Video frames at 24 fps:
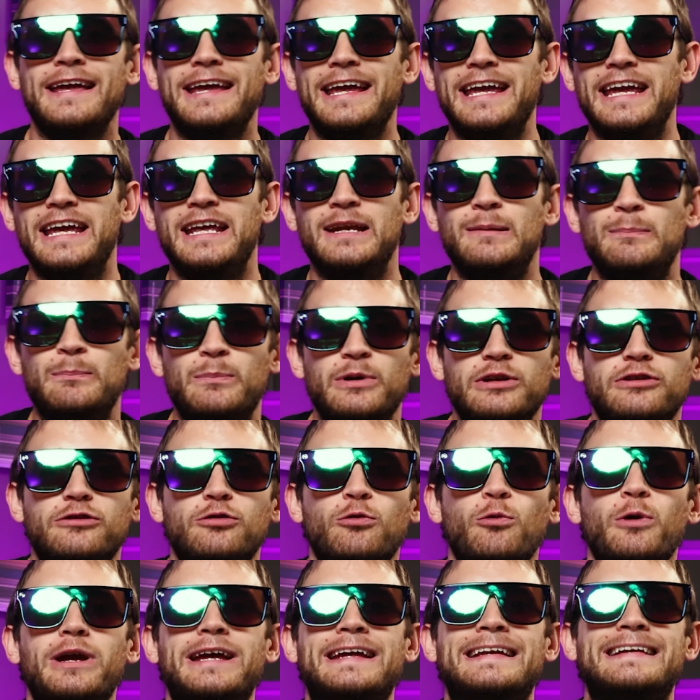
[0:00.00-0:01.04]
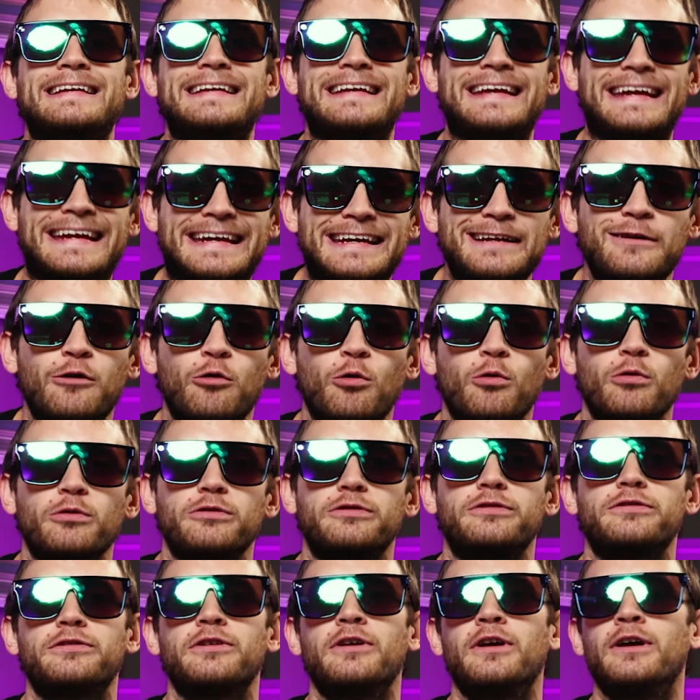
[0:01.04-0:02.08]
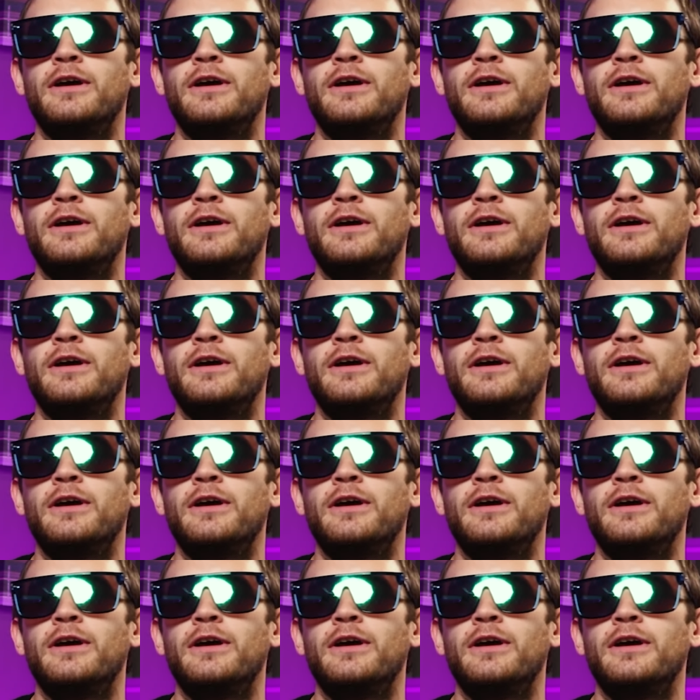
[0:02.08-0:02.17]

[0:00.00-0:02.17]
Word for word: in between needles,